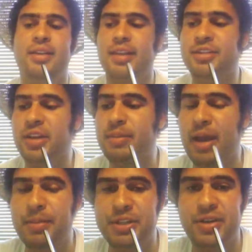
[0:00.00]
So they
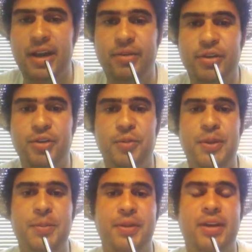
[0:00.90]
might be trying to recruit
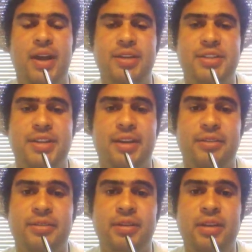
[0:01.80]
people into other stuff.